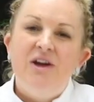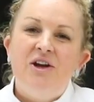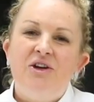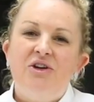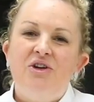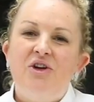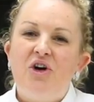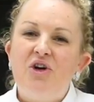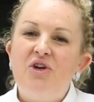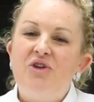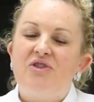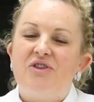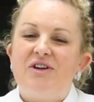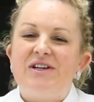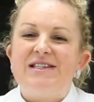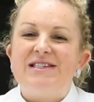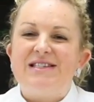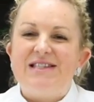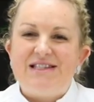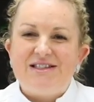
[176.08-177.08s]
No
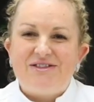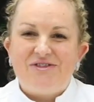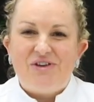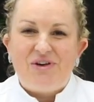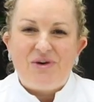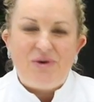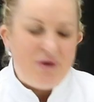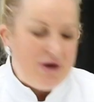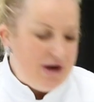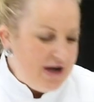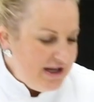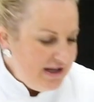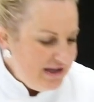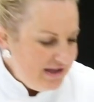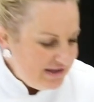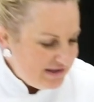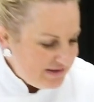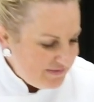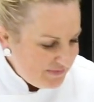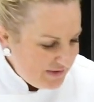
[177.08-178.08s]
grease is
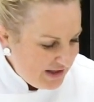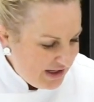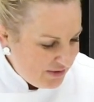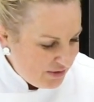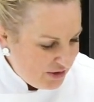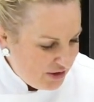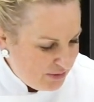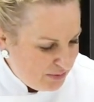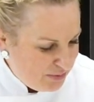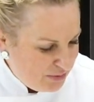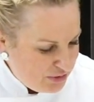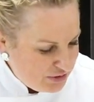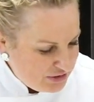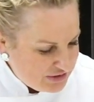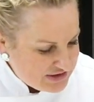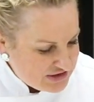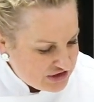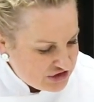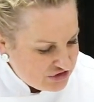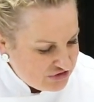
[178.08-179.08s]
required, and I'm going to put
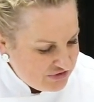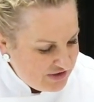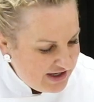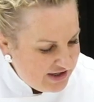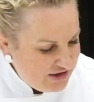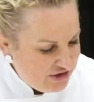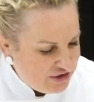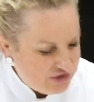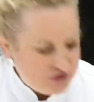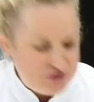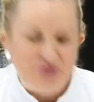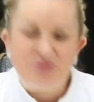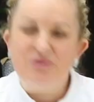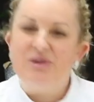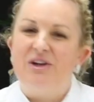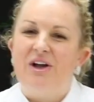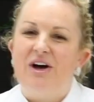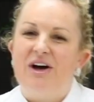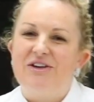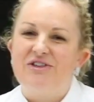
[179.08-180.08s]
it straight onto a
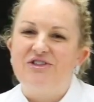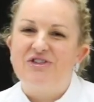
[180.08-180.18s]
line